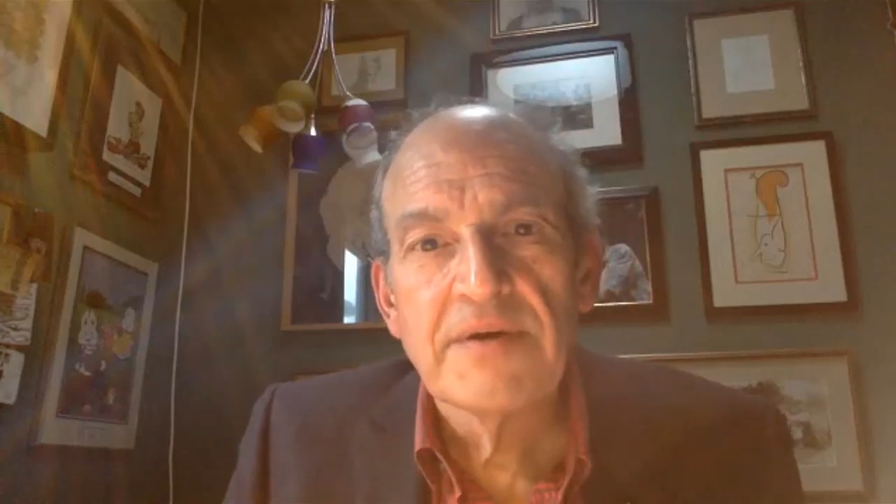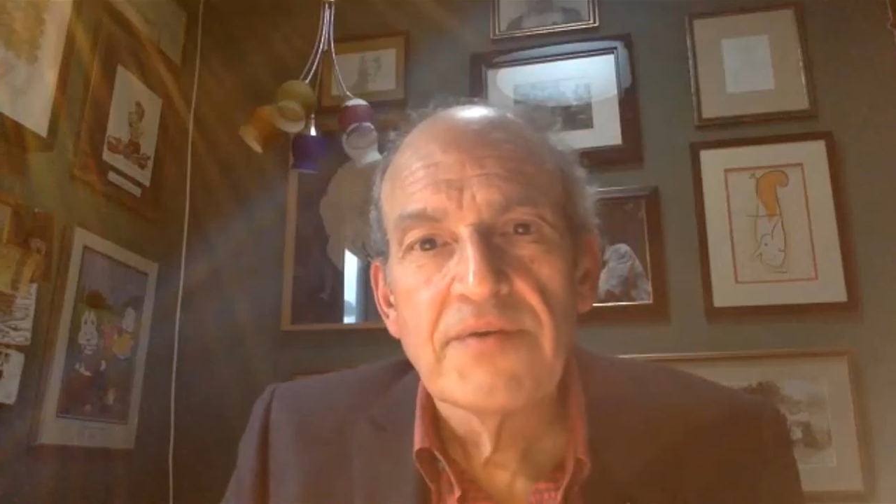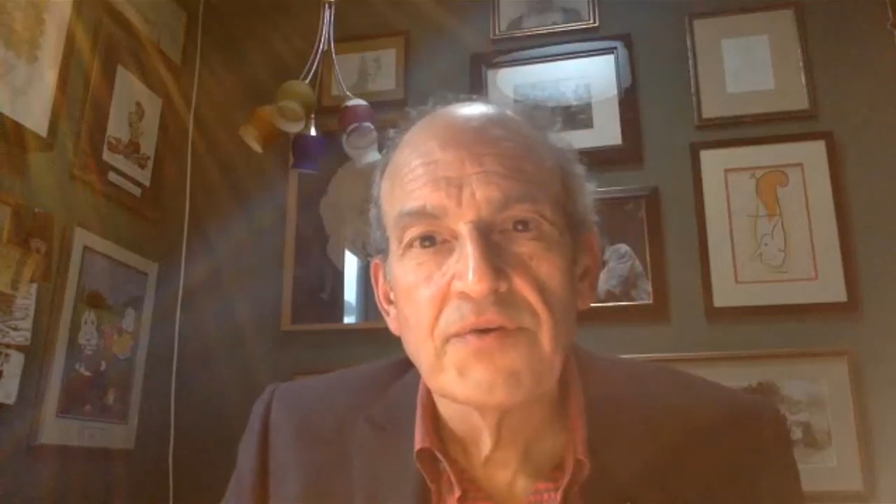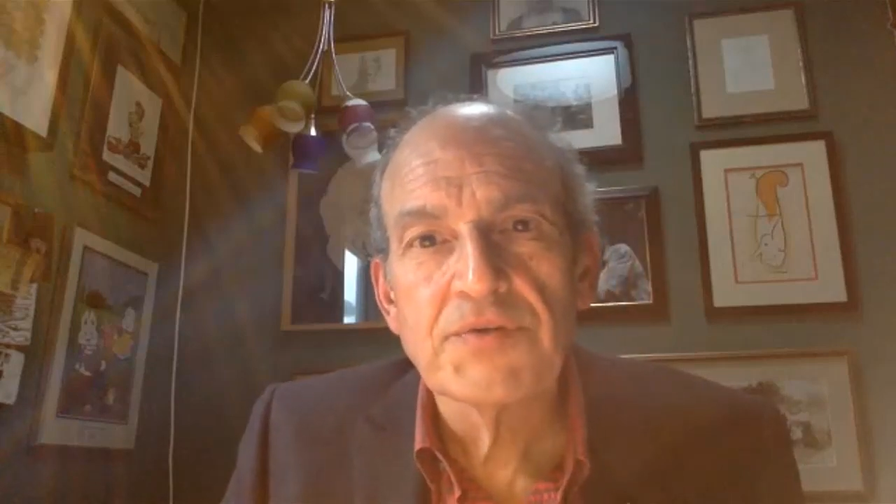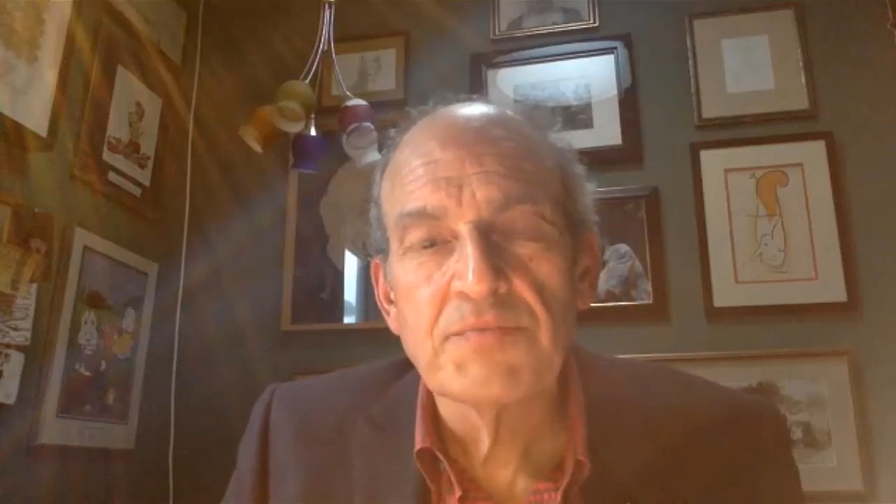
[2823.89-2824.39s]

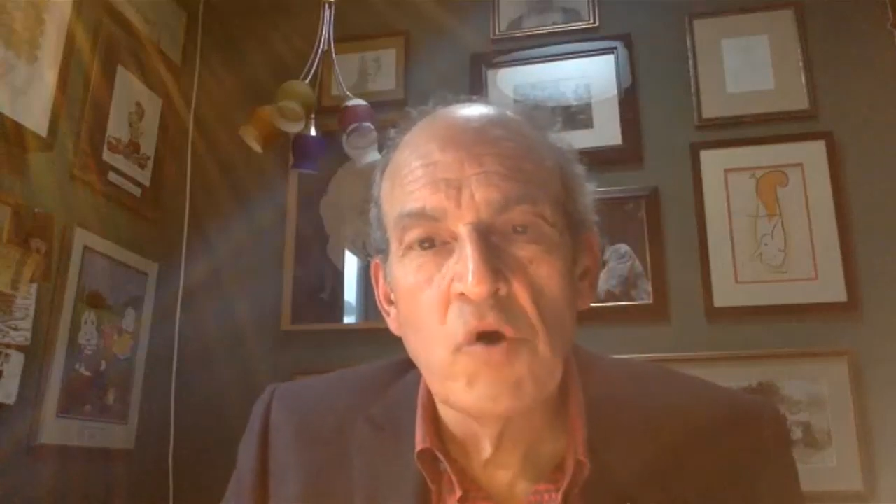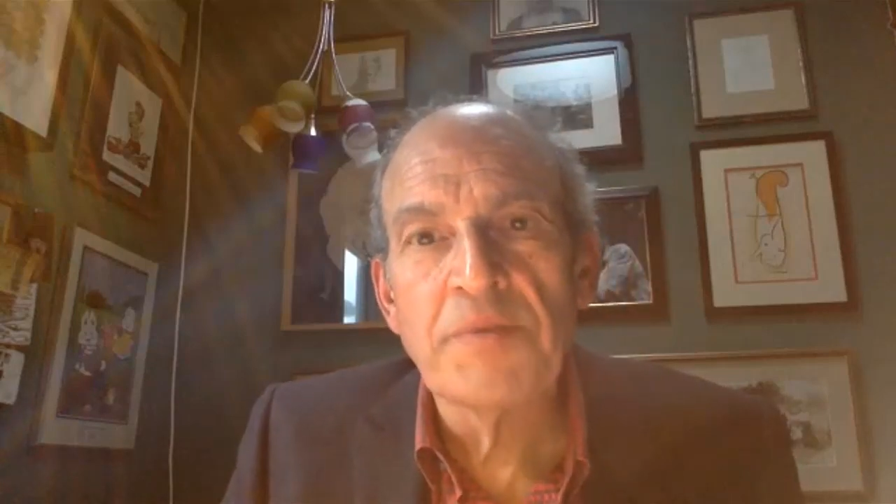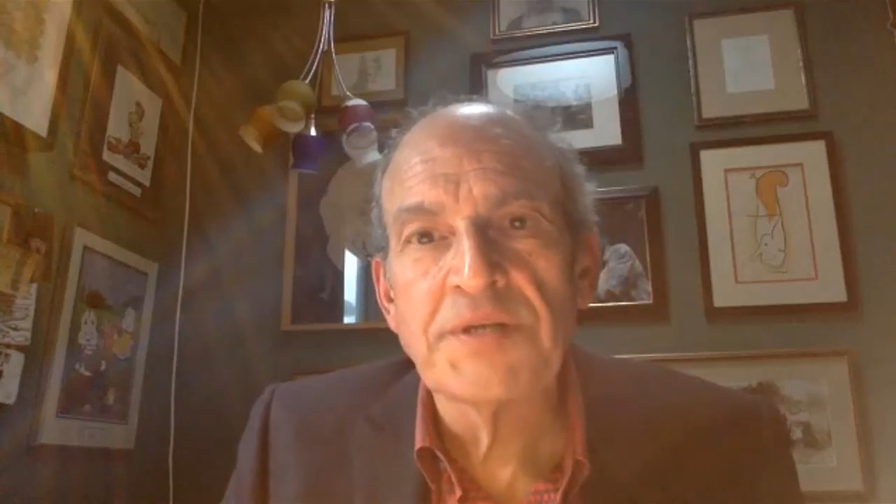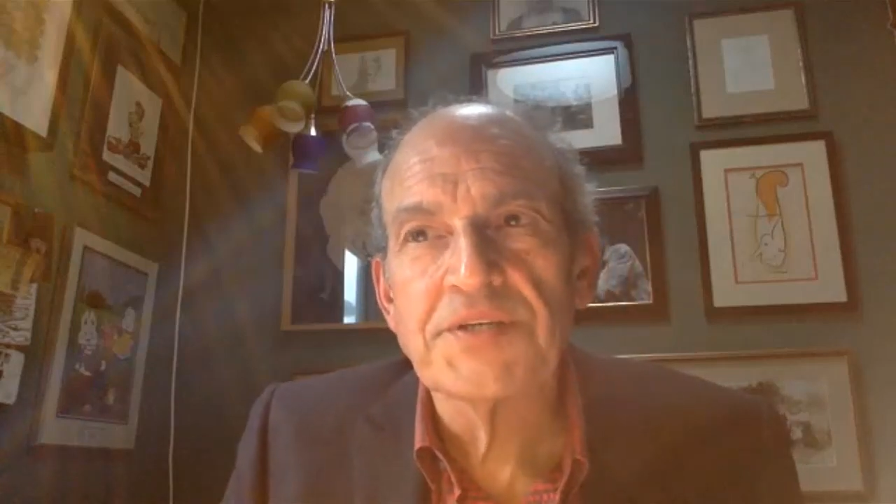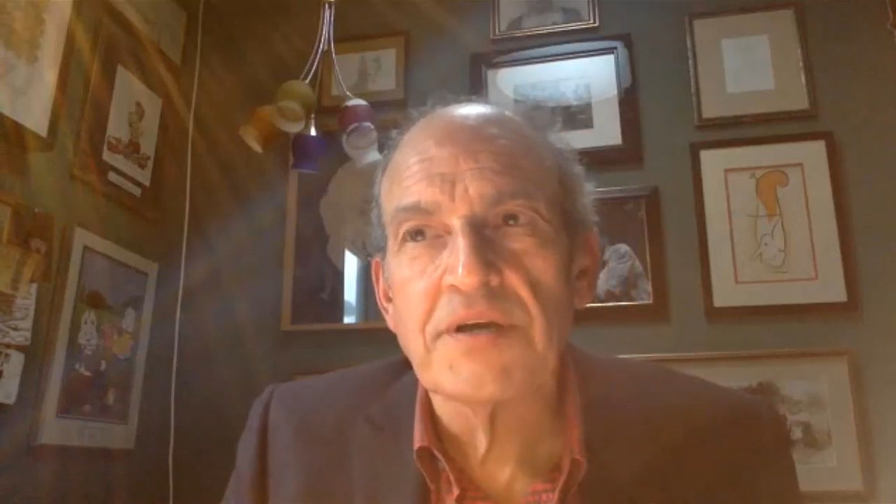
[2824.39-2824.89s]
those
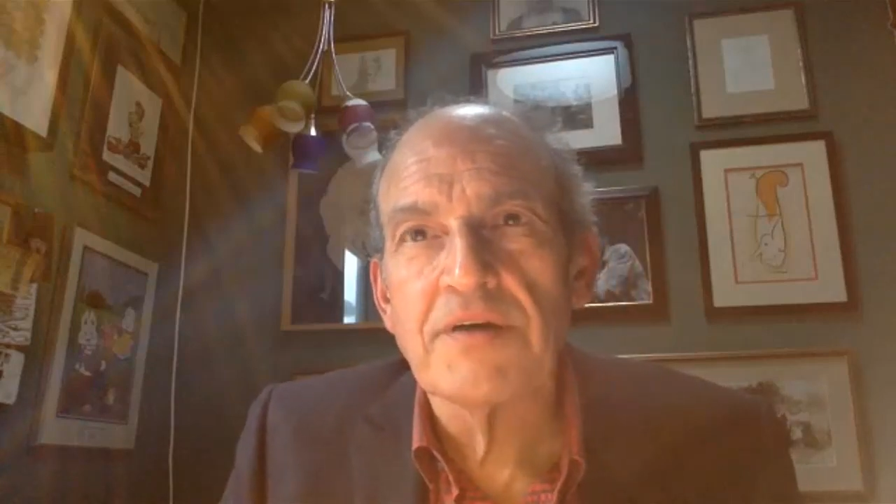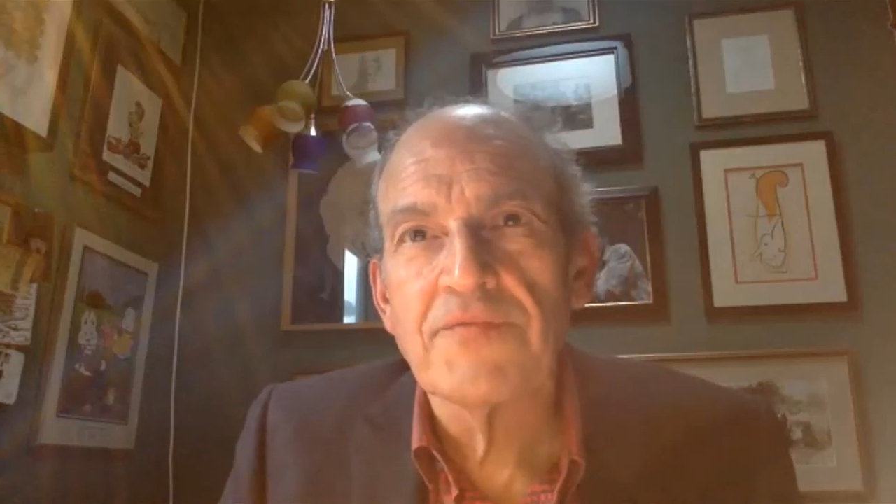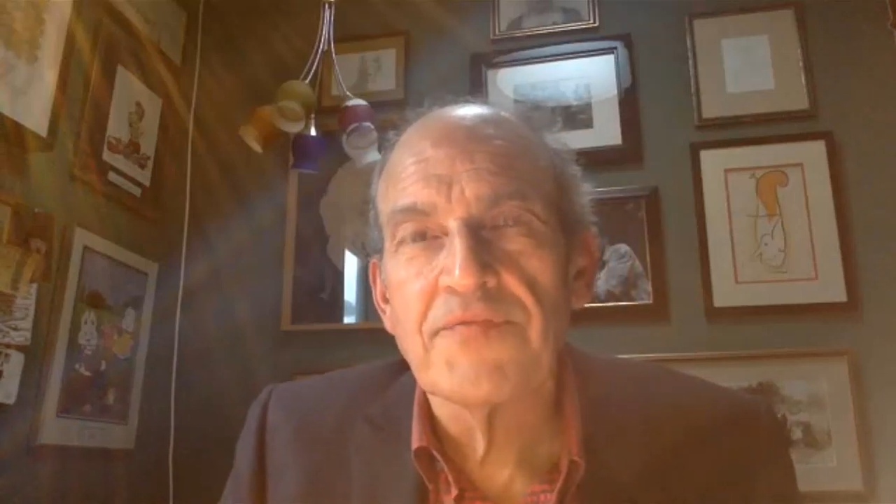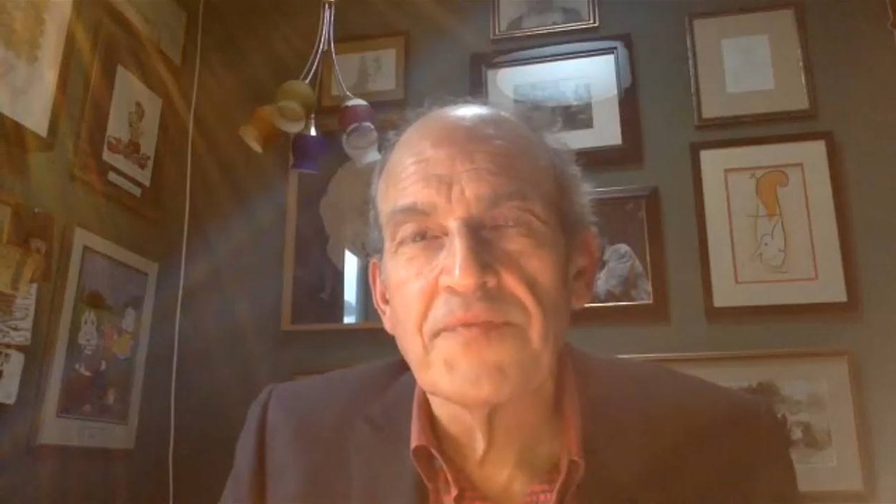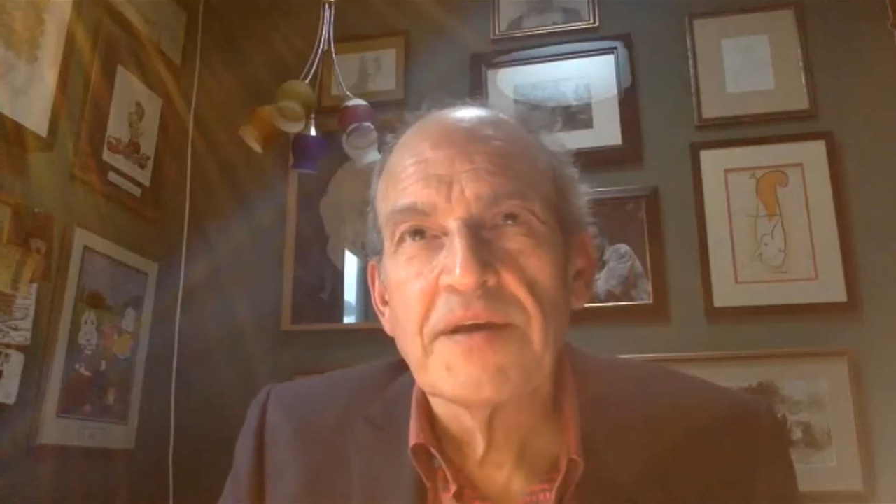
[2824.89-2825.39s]
moments of